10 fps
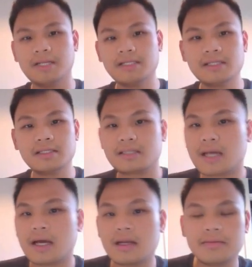this is
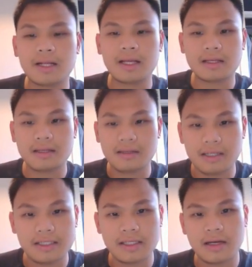kind of like the
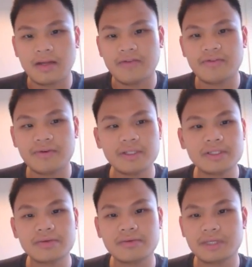design for it.
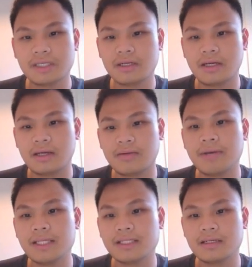So we're gonna have
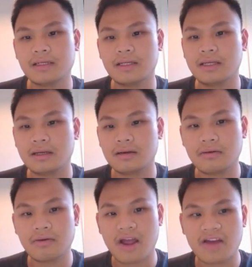basically like a
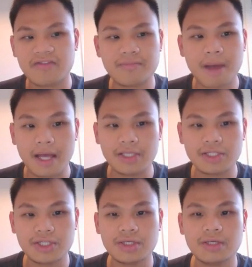graph
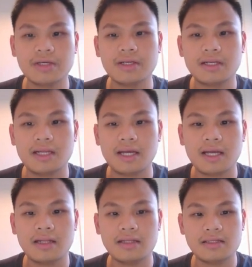page
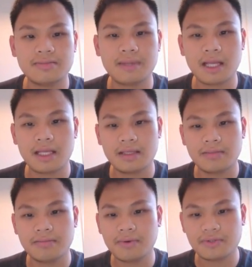that
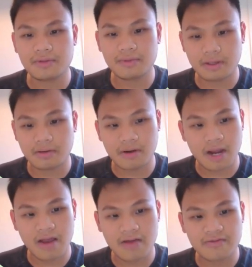display most of the
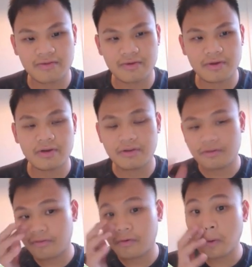graph
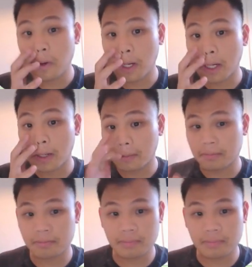for the